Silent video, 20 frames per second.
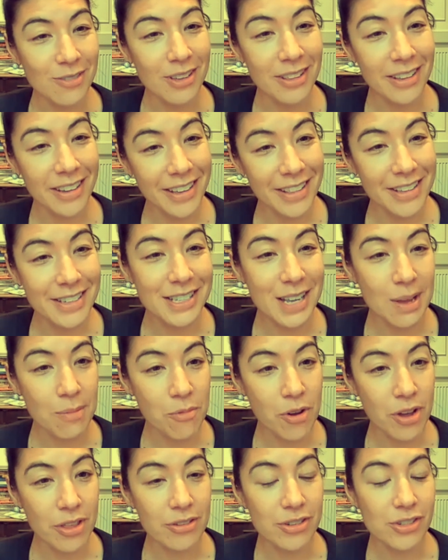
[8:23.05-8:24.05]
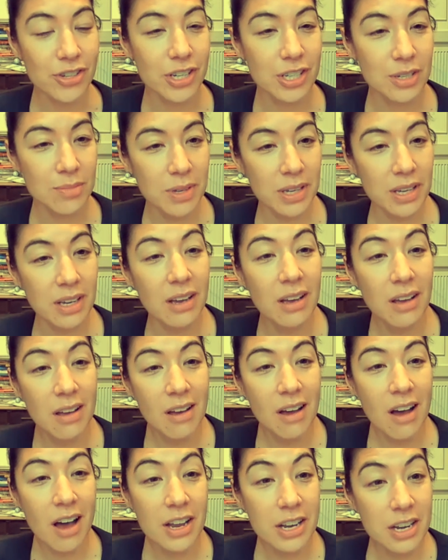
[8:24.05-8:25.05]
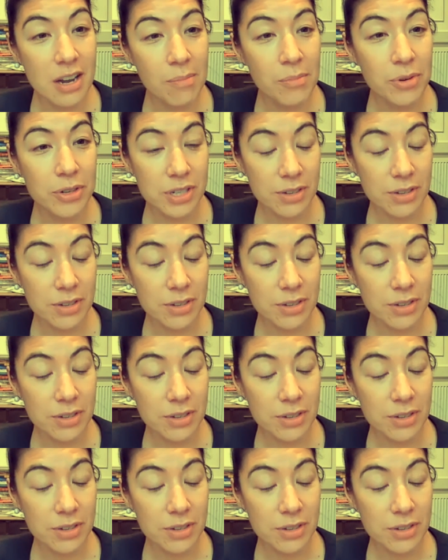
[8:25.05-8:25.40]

So I think in the same way, there's going to be a number